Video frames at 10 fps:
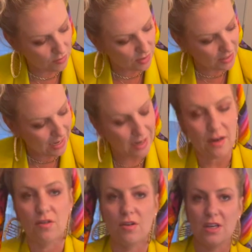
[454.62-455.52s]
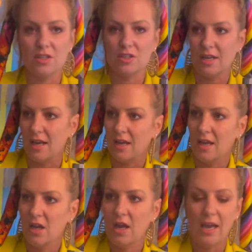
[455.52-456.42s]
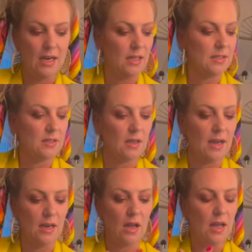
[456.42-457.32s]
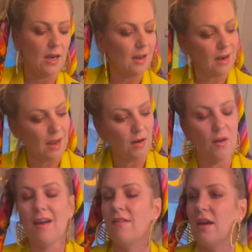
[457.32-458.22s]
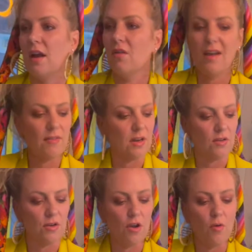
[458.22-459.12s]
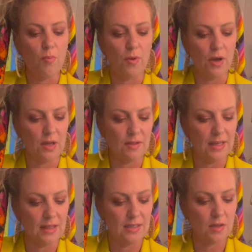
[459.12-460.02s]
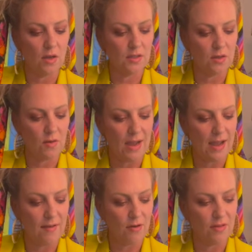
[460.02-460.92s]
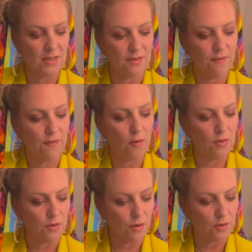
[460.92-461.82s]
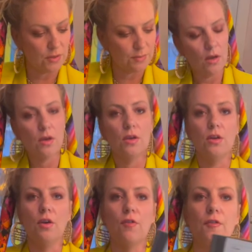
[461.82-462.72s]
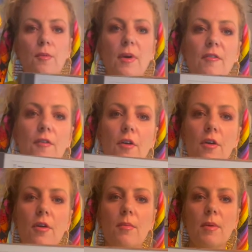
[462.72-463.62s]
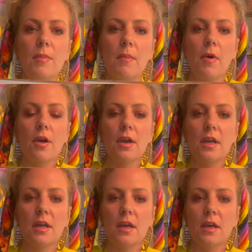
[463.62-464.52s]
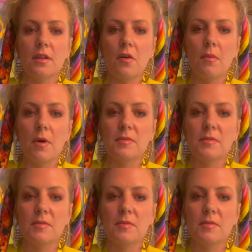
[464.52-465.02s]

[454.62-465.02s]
can add under each day. And I don't have another notebook. Like this also, I have all these folders, you know, for my firm and my marketing and Law Moms.